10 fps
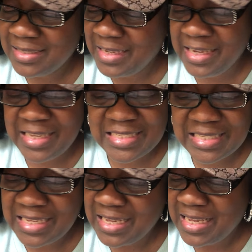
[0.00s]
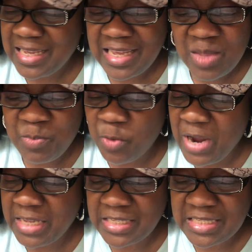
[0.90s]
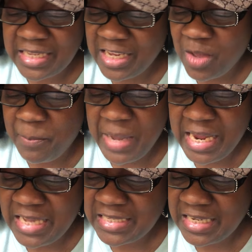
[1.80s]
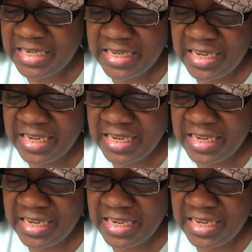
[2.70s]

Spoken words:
is miraculously amazing,